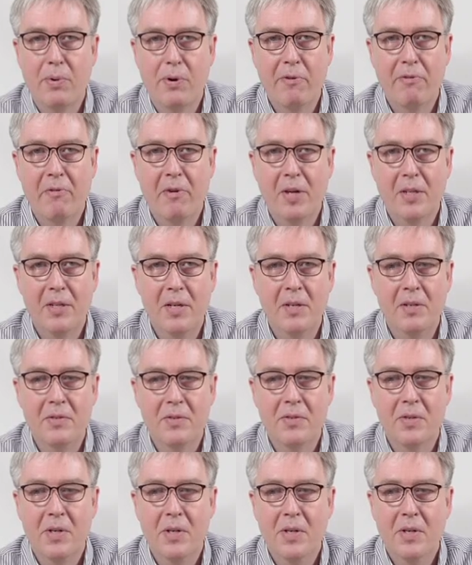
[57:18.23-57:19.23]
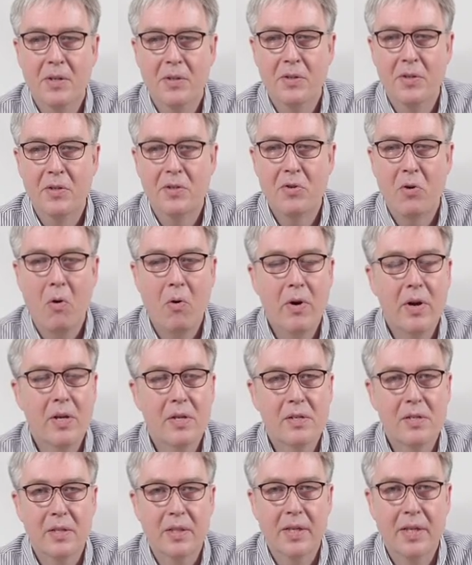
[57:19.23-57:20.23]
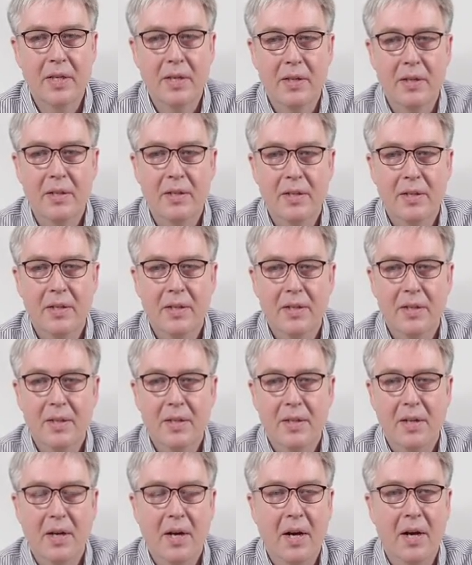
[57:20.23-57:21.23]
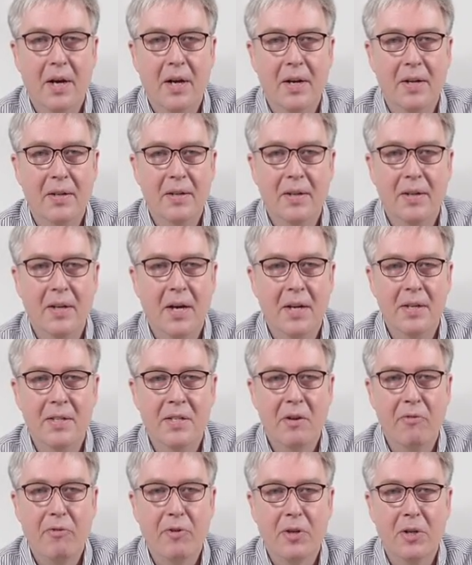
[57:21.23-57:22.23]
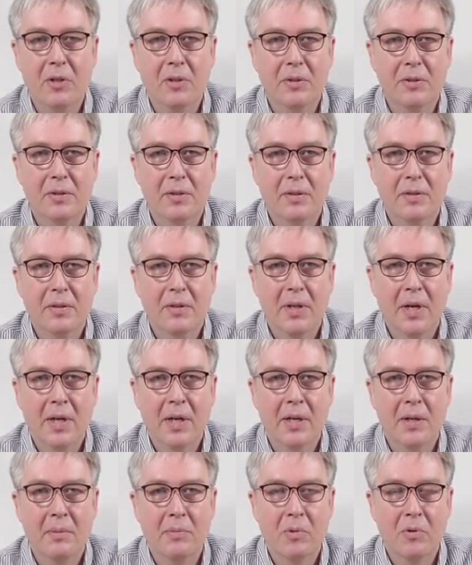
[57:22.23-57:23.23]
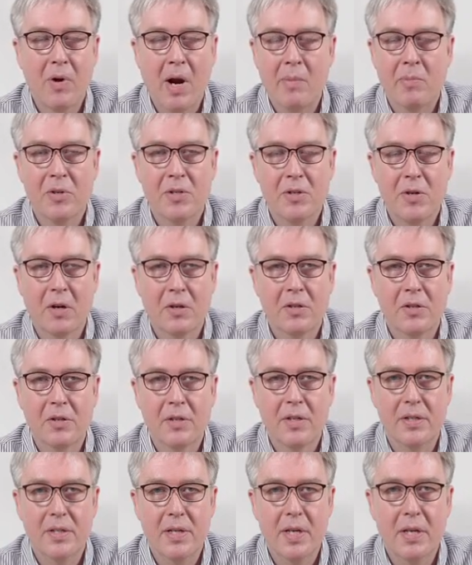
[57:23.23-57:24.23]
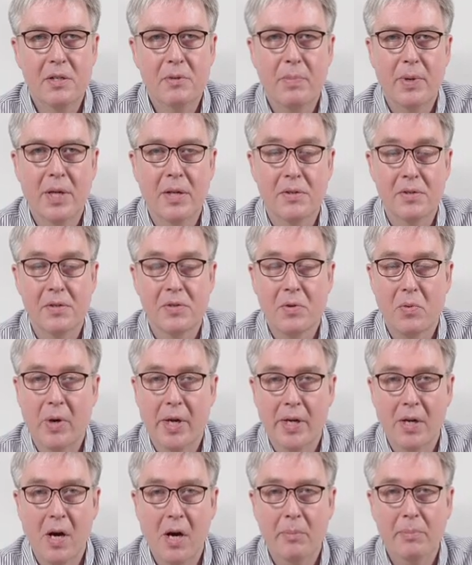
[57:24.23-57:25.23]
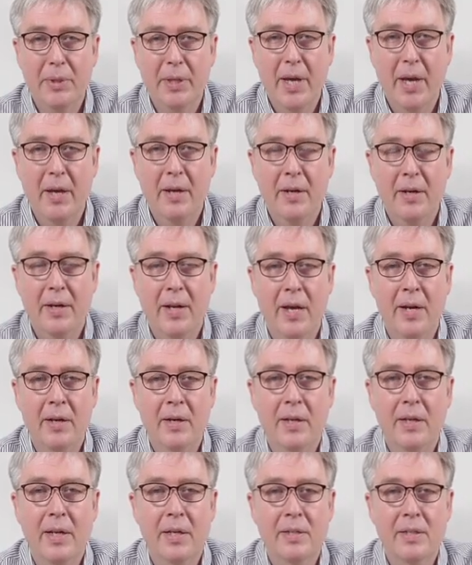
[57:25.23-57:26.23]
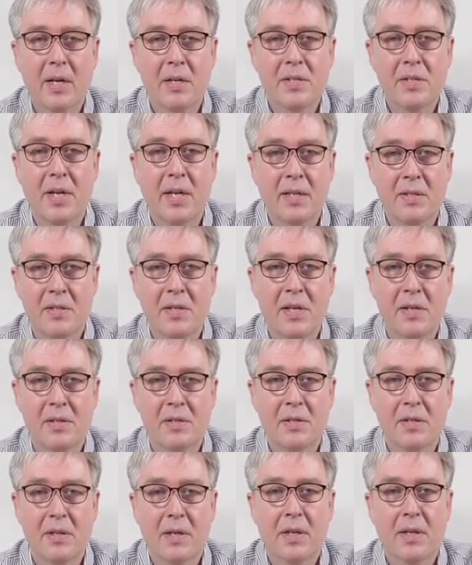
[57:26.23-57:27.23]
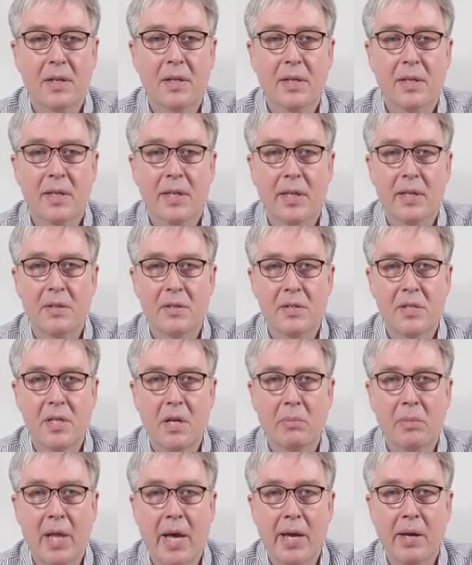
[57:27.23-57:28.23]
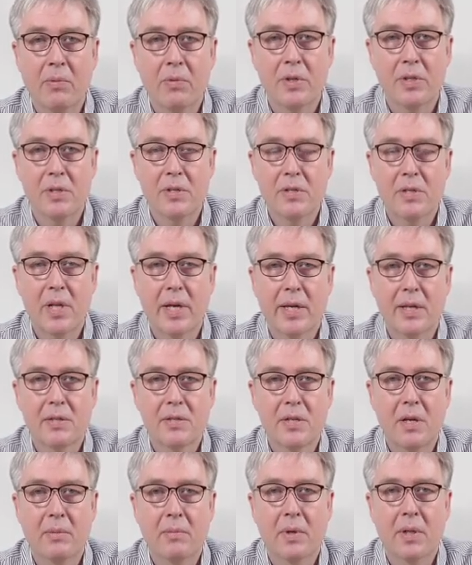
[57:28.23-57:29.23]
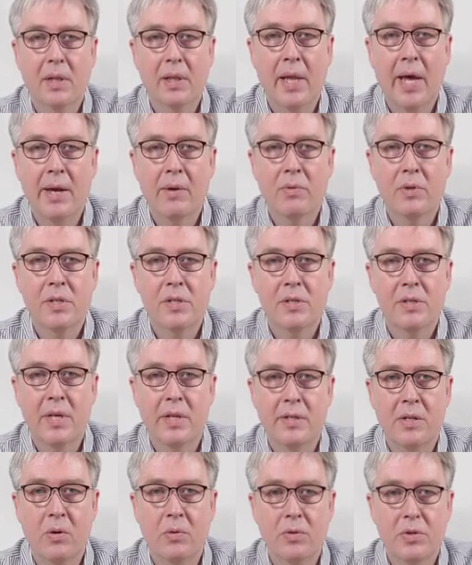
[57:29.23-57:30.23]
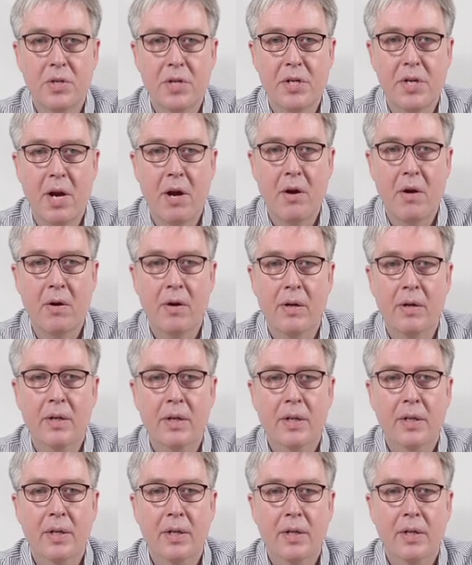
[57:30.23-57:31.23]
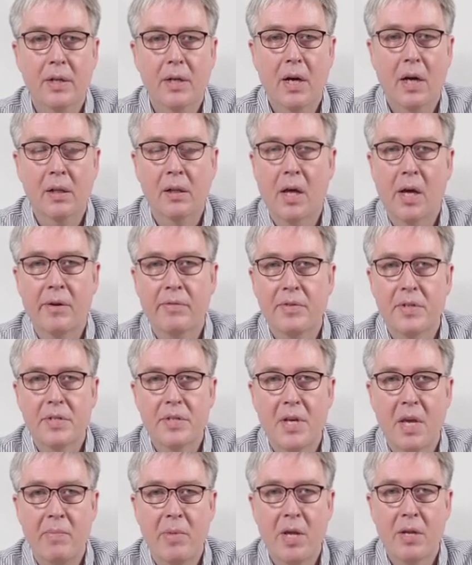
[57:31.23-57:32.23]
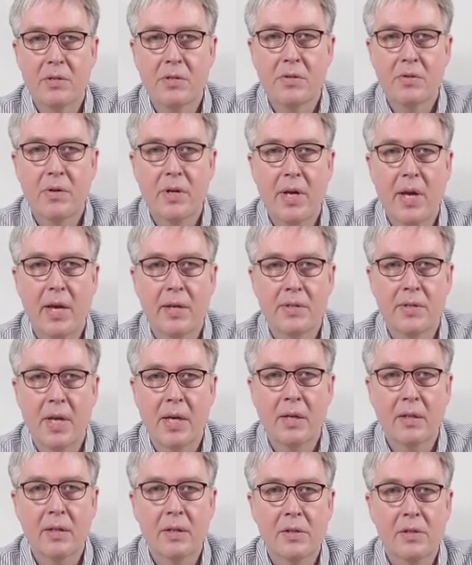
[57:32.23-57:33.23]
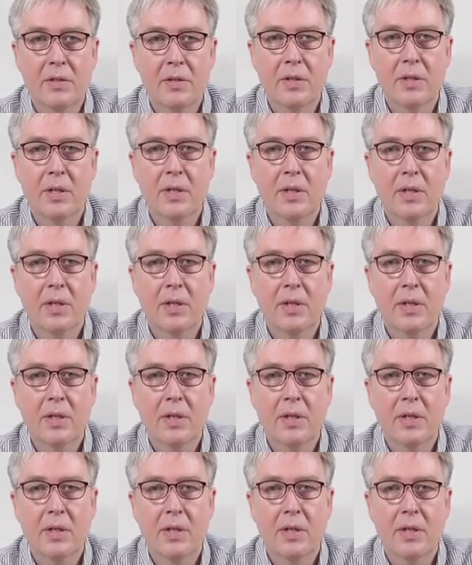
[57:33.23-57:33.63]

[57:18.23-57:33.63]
perfect is notoriously uh, a difficult um, grammar structure to teach because it's quite complicated and it doesn't exist in some languages, like some languages that don't share a lot of the same history as English.